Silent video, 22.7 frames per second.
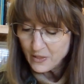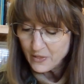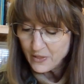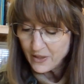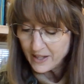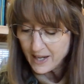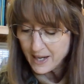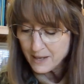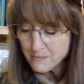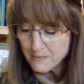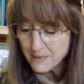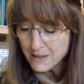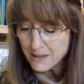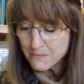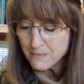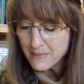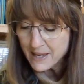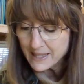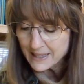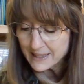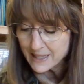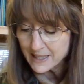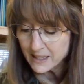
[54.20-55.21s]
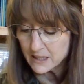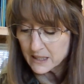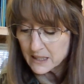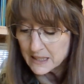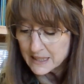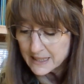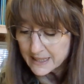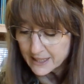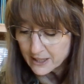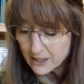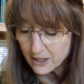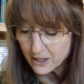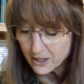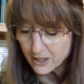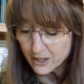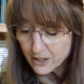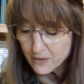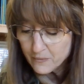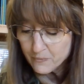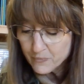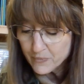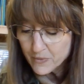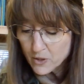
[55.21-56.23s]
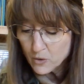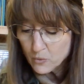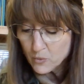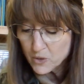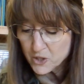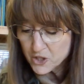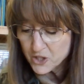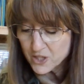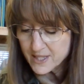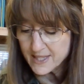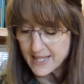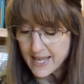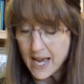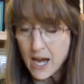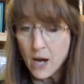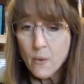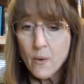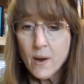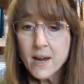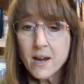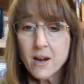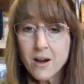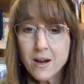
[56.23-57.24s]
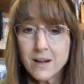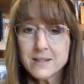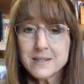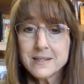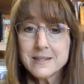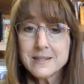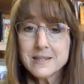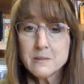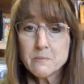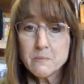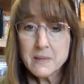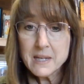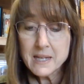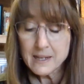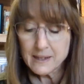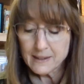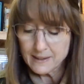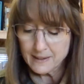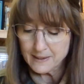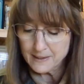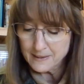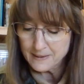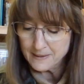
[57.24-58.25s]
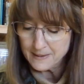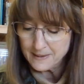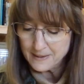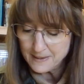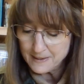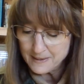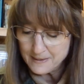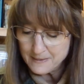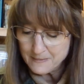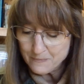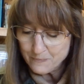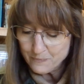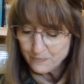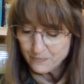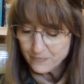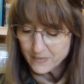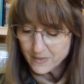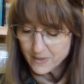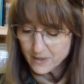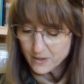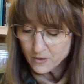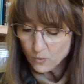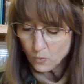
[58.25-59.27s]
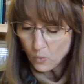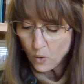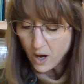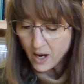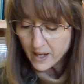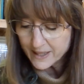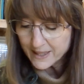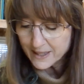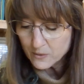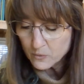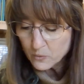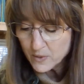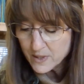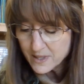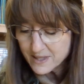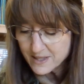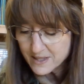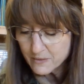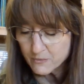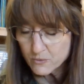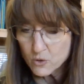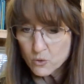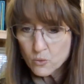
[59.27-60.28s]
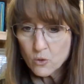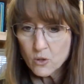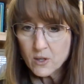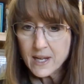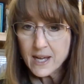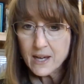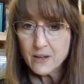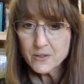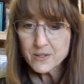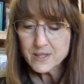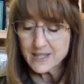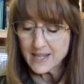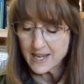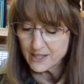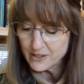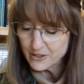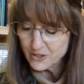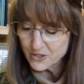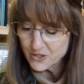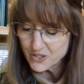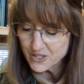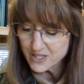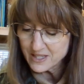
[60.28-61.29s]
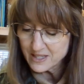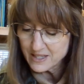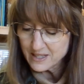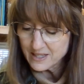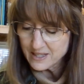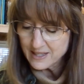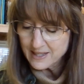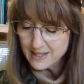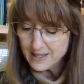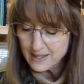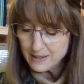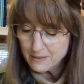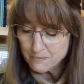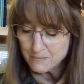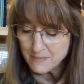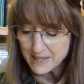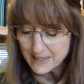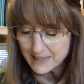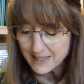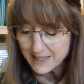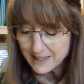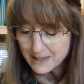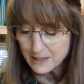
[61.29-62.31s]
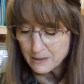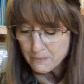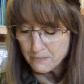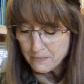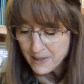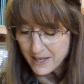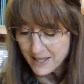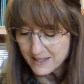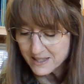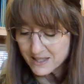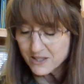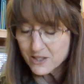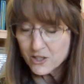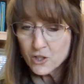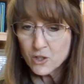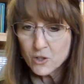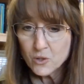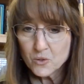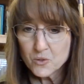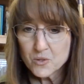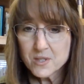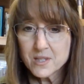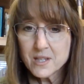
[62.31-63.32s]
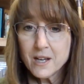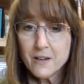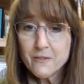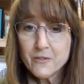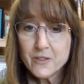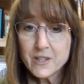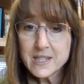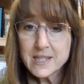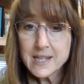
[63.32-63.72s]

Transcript: that I may make it clear which is how I ought to speak. Walk in wisdom toward outsiders, making the best use of the